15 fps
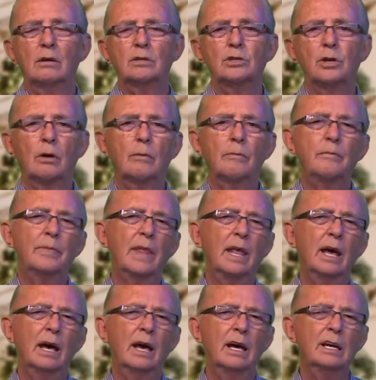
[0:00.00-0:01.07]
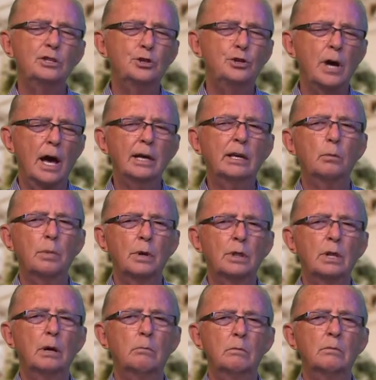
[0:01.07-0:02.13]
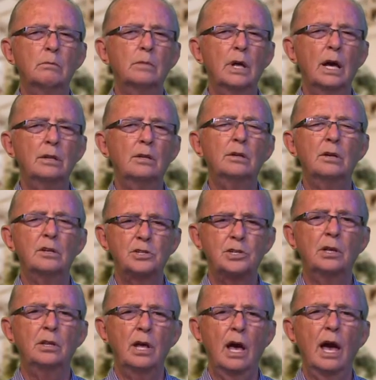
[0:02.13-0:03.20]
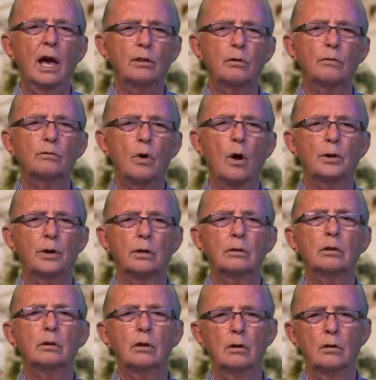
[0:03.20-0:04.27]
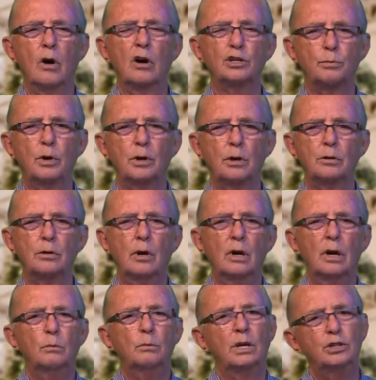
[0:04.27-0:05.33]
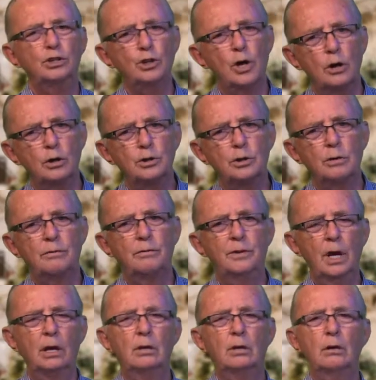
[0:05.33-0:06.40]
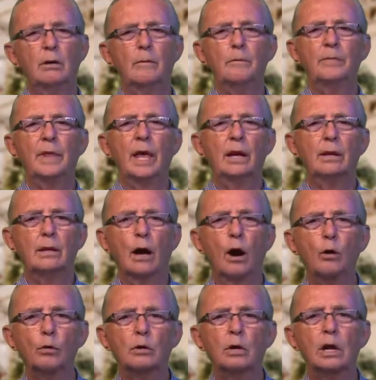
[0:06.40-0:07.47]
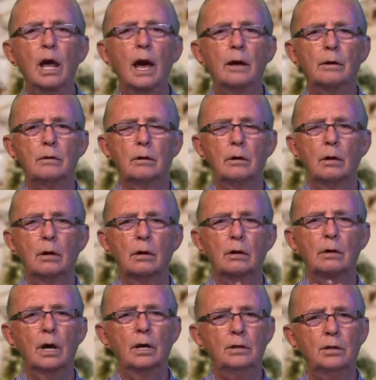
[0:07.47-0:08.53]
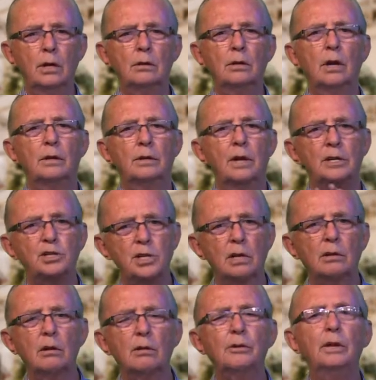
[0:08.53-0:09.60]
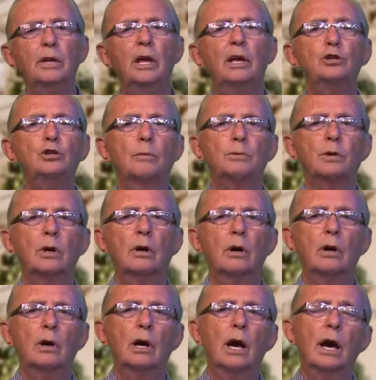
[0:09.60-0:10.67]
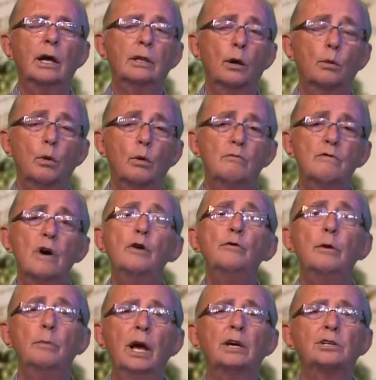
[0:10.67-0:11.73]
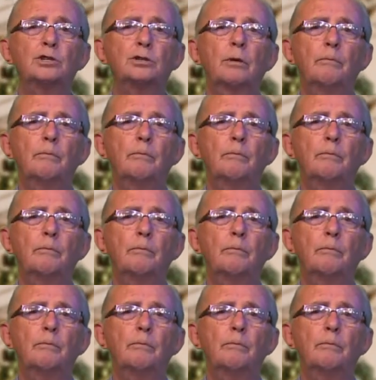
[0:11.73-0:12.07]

So, as Jacob and them, they didn't see the hand of God until the last minute. But Joseph did, and the whole clan, they did, and they settled in Egypt, and they were very blessed.